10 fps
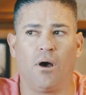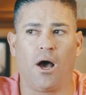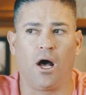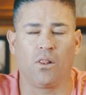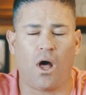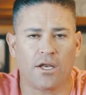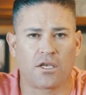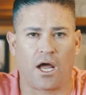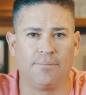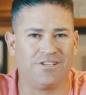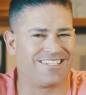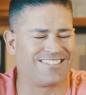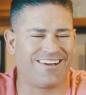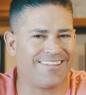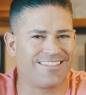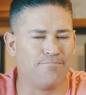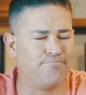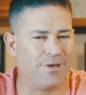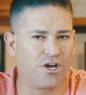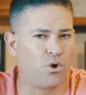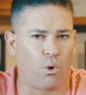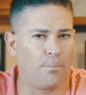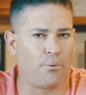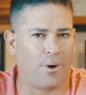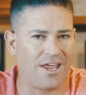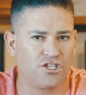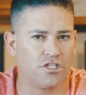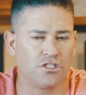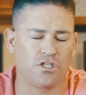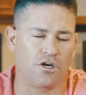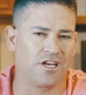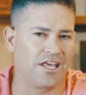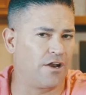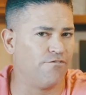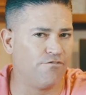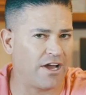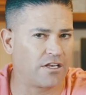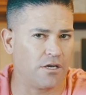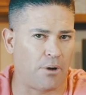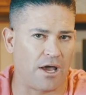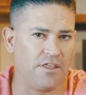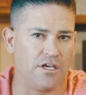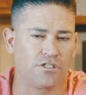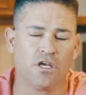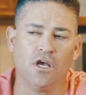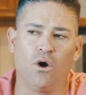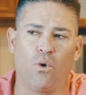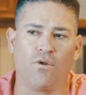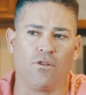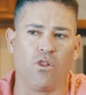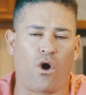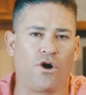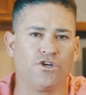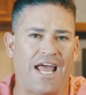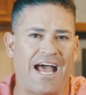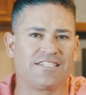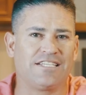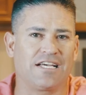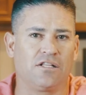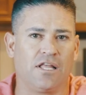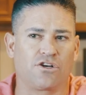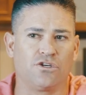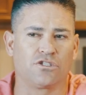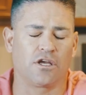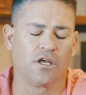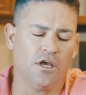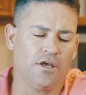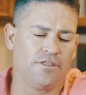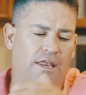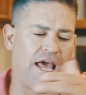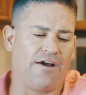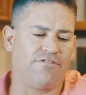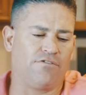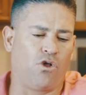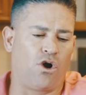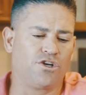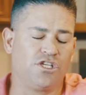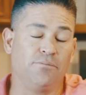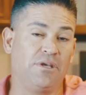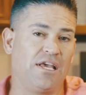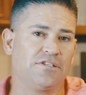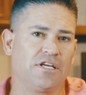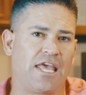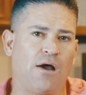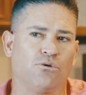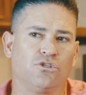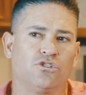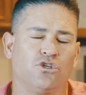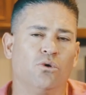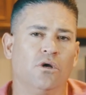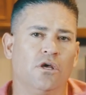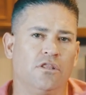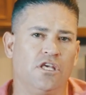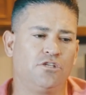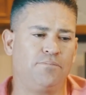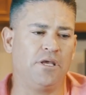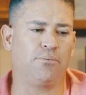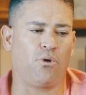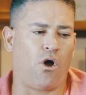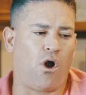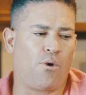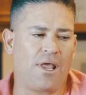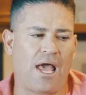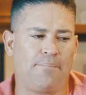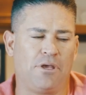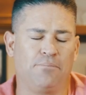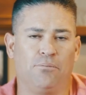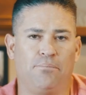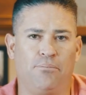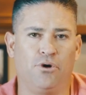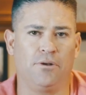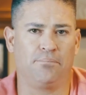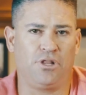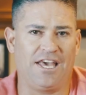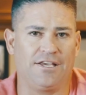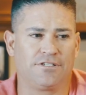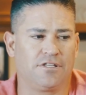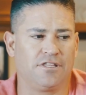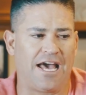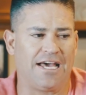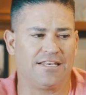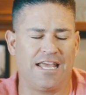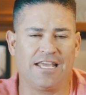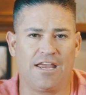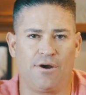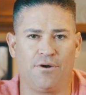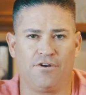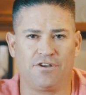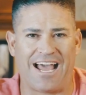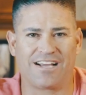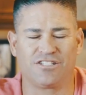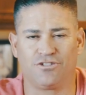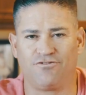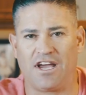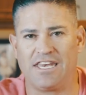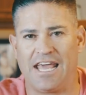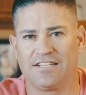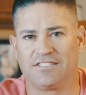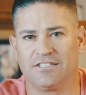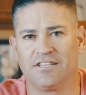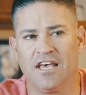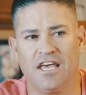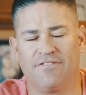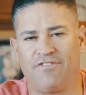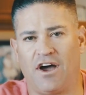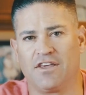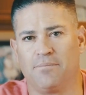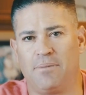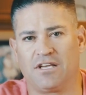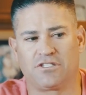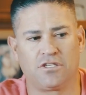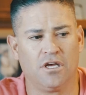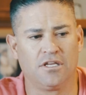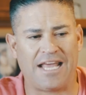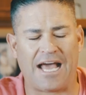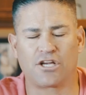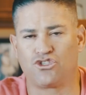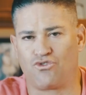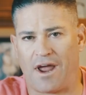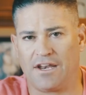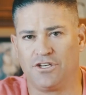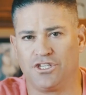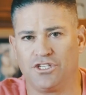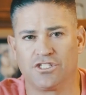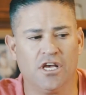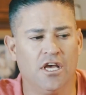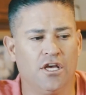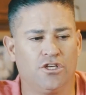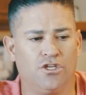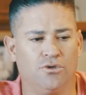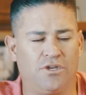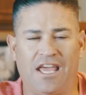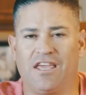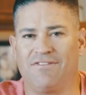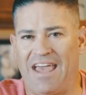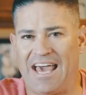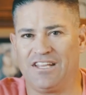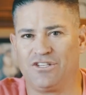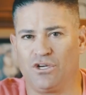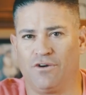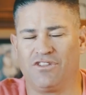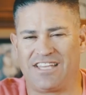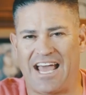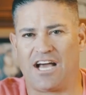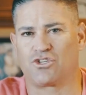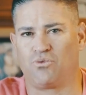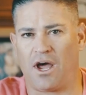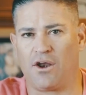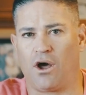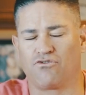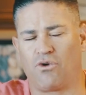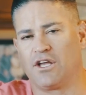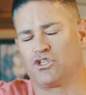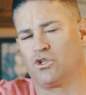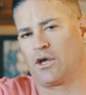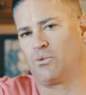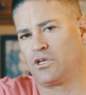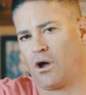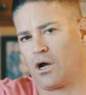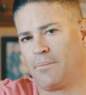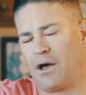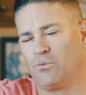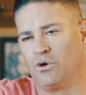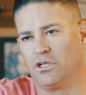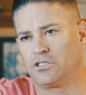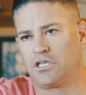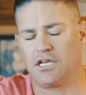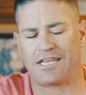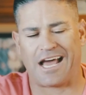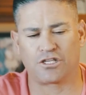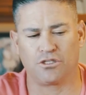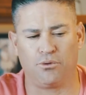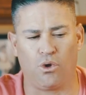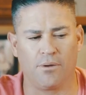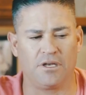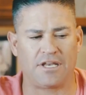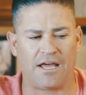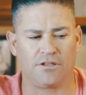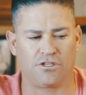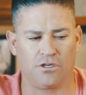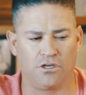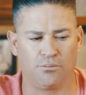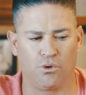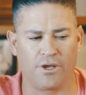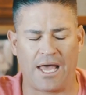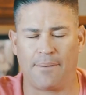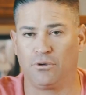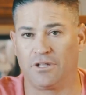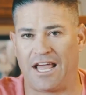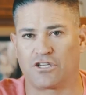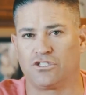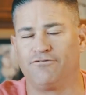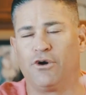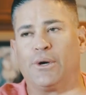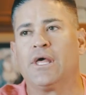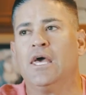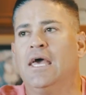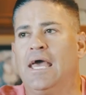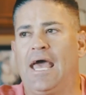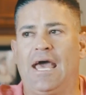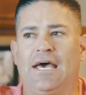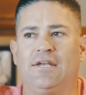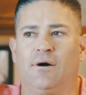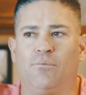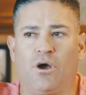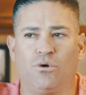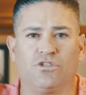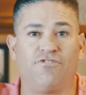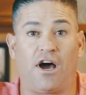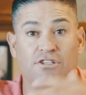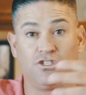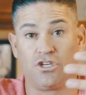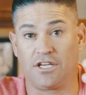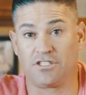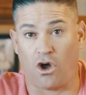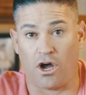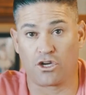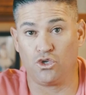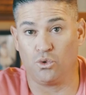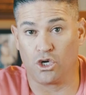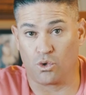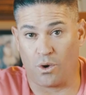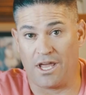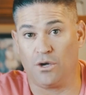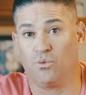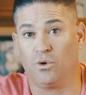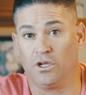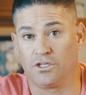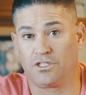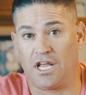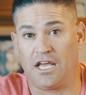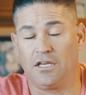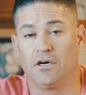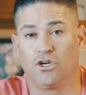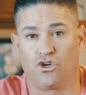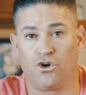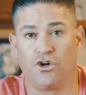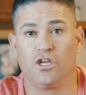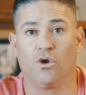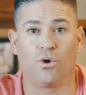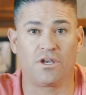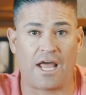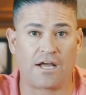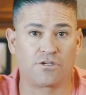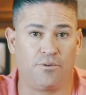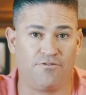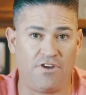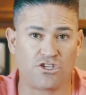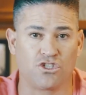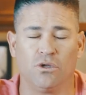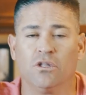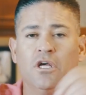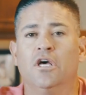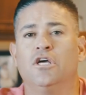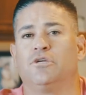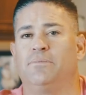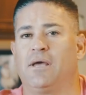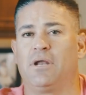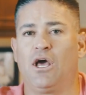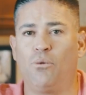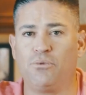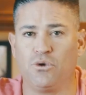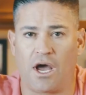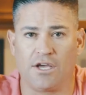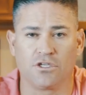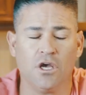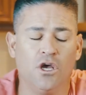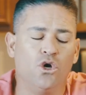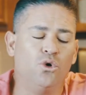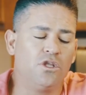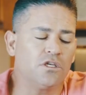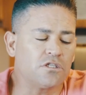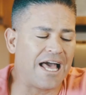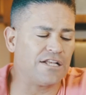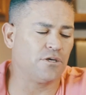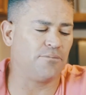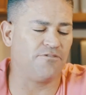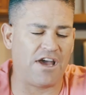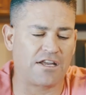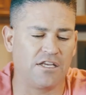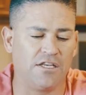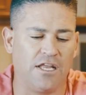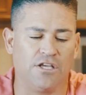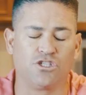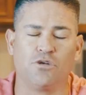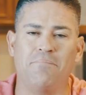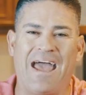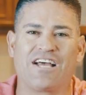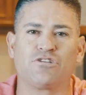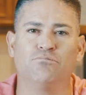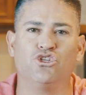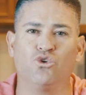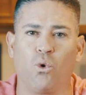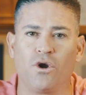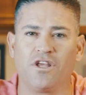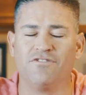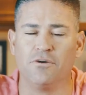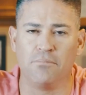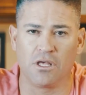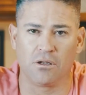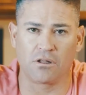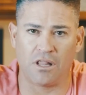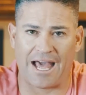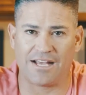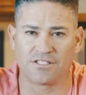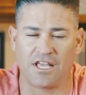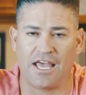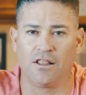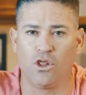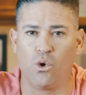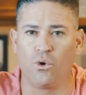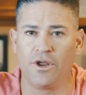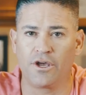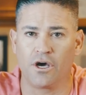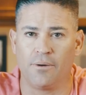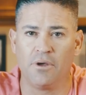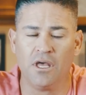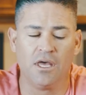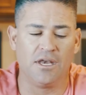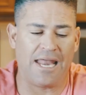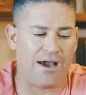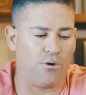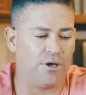a lot of times it's not the big corporations that are going to get affected by this or the large asset collectors like that have large CPAs and accountants. So these people already have people put in place that take care of their taxes, finances, and find the best tax strategies to take advantage of the tax write-offs, right? So like we talk about real estate tax deployment, tax, uh, deploying capital tax deferred, and um, we always advise that you guys talk to a great real estate attorney or tax professional to be able to help you guys. Who this lands up affecting is the mass majority of the middle class and lower income. Now,